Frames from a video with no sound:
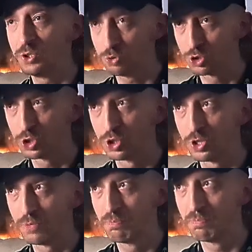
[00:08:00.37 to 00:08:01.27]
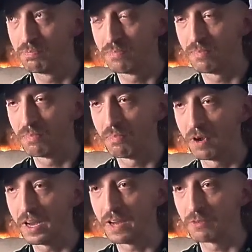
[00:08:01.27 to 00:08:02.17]
you should
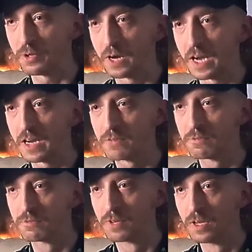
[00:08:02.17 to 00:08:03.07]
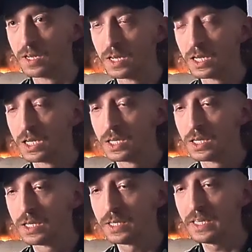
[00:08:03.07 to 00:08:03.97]
ever have
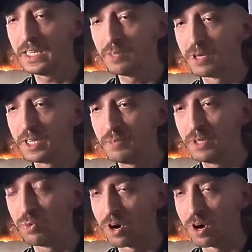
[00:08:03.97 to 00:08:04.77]
anybody be